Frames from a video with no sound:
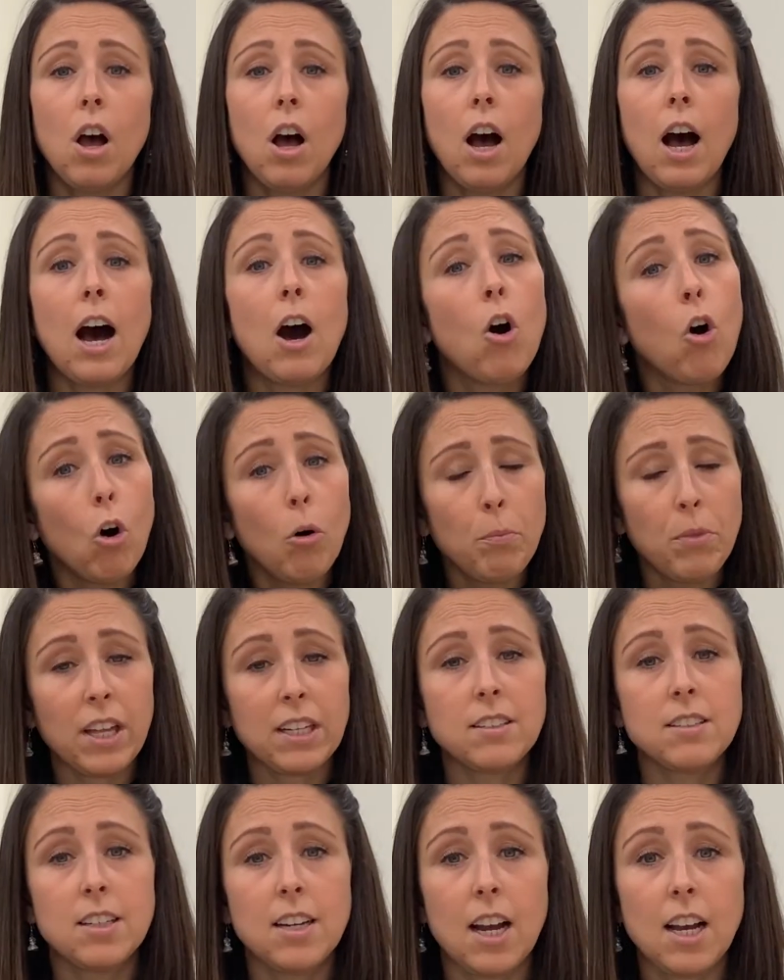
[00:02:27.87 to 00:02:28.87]
I hope
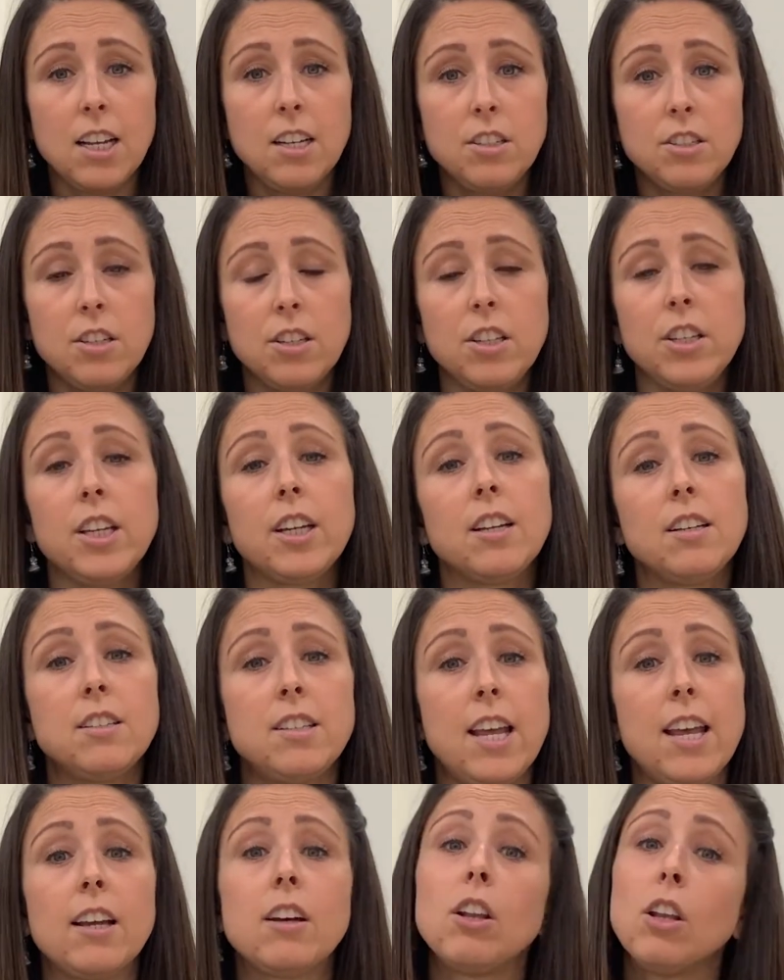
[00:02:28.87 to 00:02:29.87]
that tonight you can
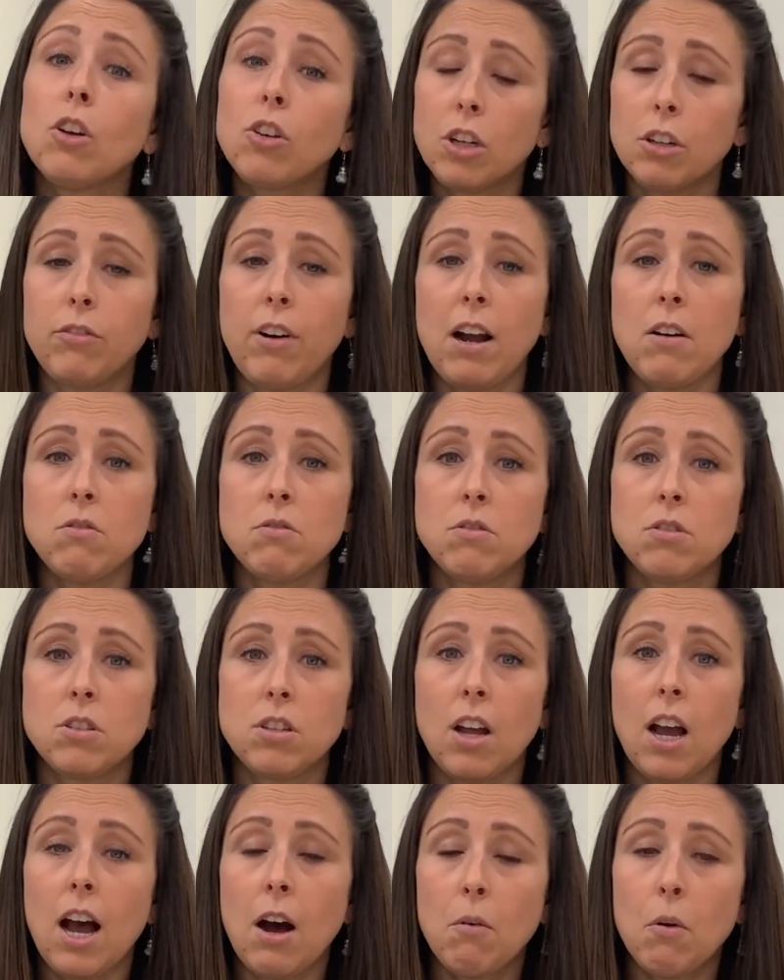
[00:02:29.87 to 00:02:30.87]
take a look around
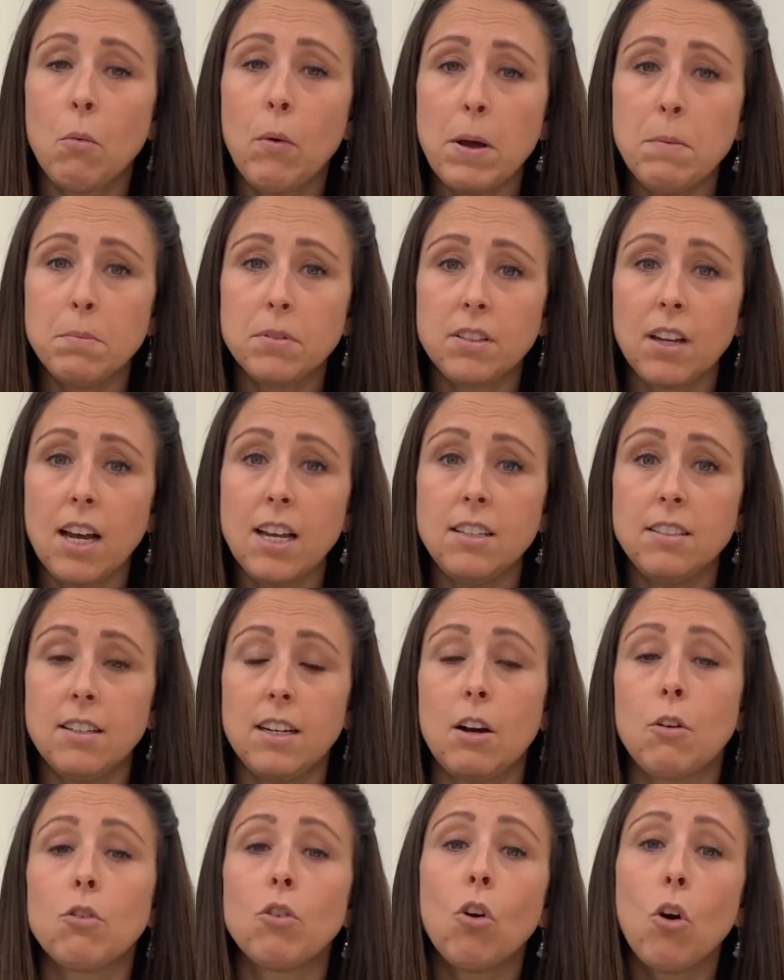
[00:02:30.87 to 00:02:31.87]
our website and
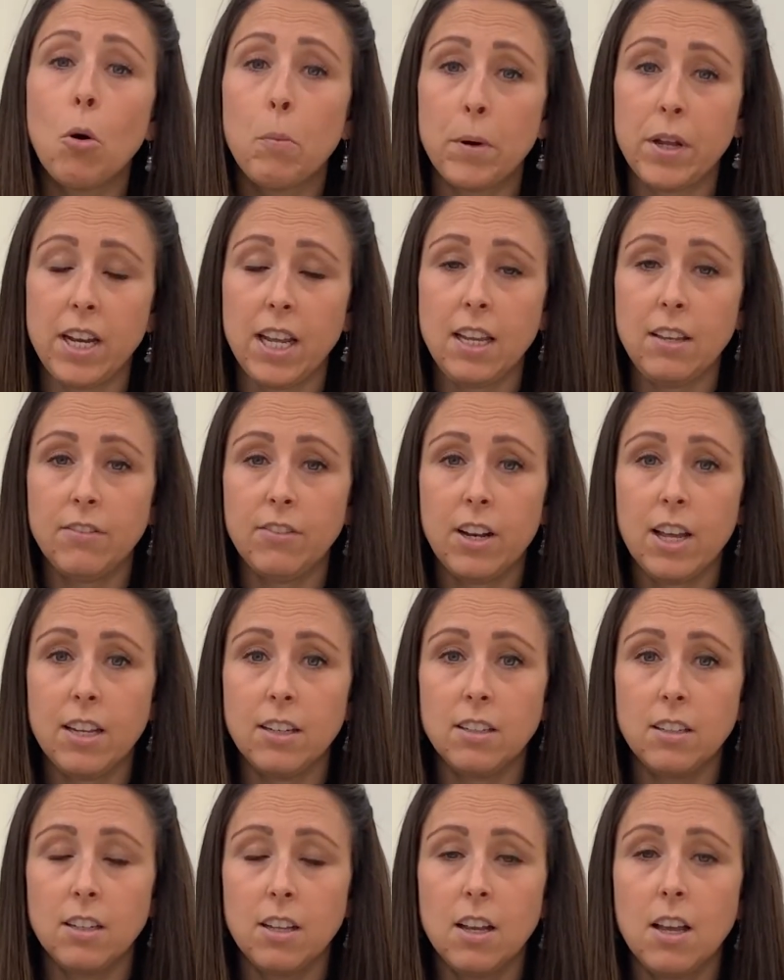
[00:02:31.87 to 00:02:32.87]
our open evening.